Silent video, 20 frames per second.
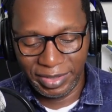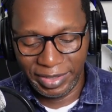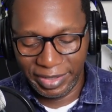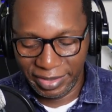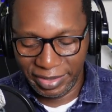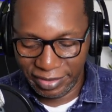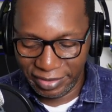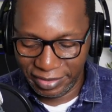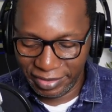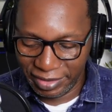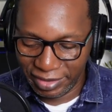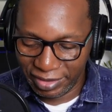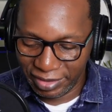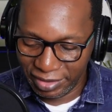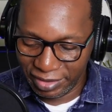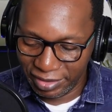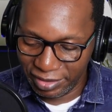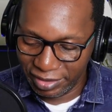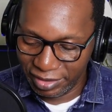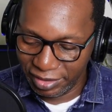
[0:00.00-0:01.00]
and
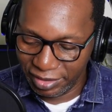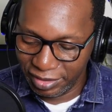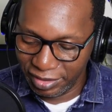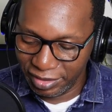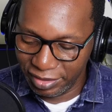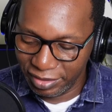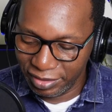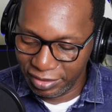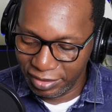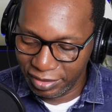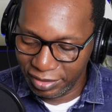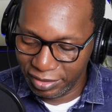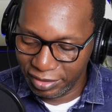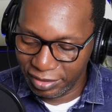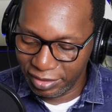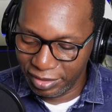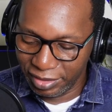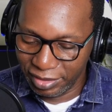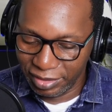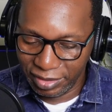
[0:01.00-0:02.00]
then
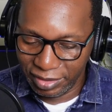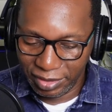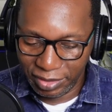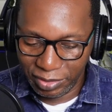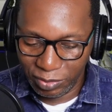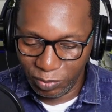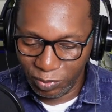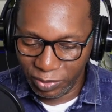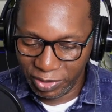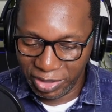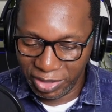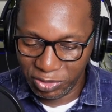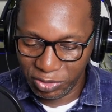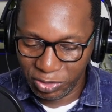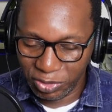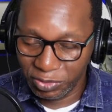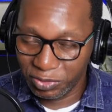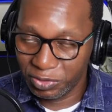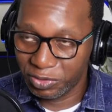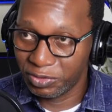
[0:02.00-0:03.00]
we're going
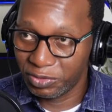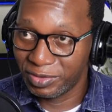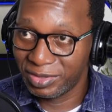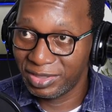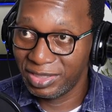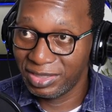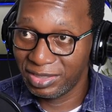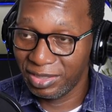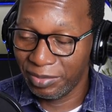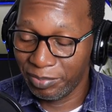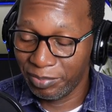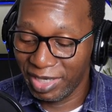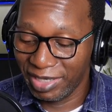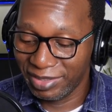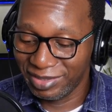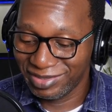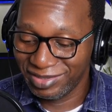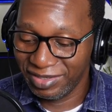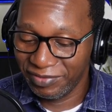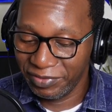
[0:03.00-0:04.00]
to go to C sharp
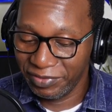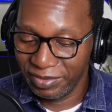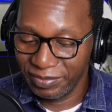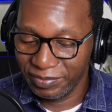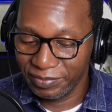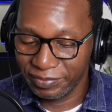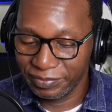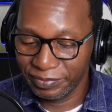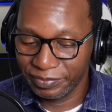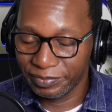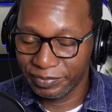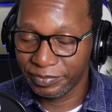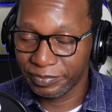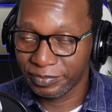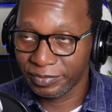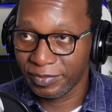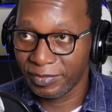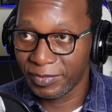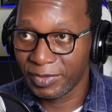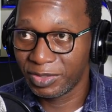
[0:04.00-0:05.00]
minor 7.
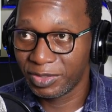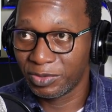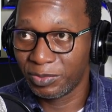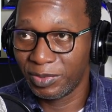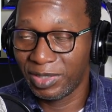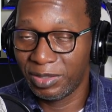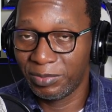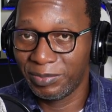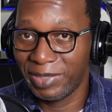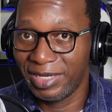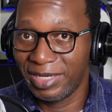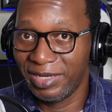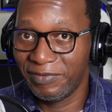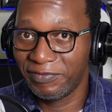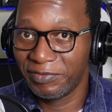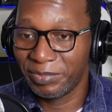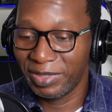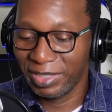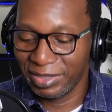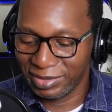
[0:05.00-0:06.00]
So while my
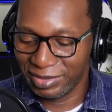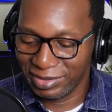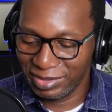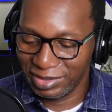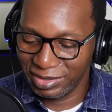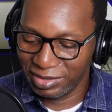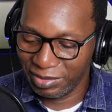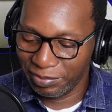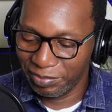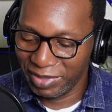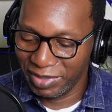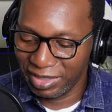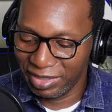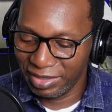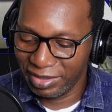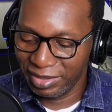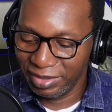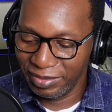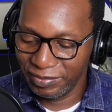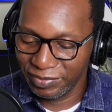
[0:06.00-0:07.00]
left plays the C sharp
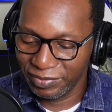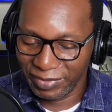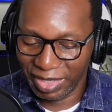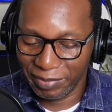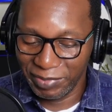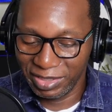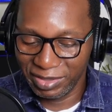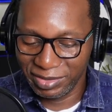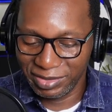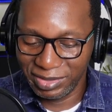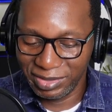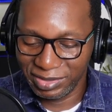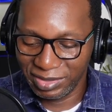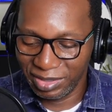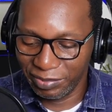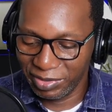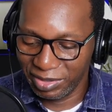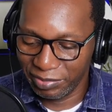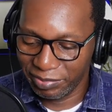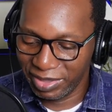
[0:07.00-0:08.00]
minor, the C
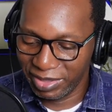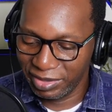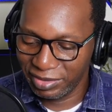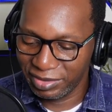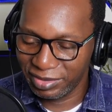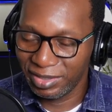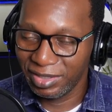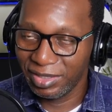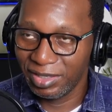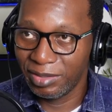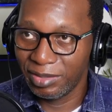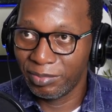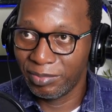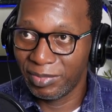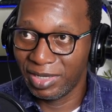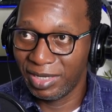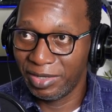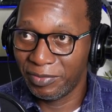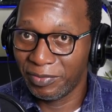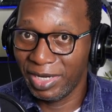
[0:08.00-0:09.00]
sharp in the bass,
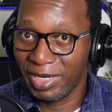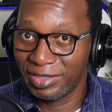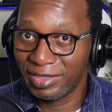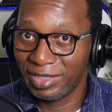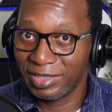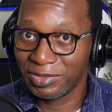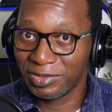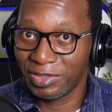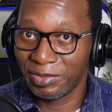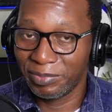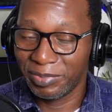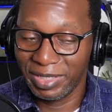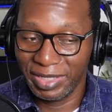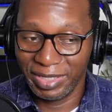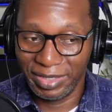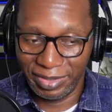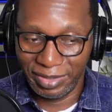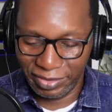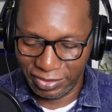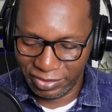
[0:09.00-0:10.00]
my right hand's going to
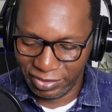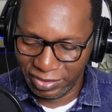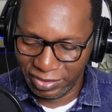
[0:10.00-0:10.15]
play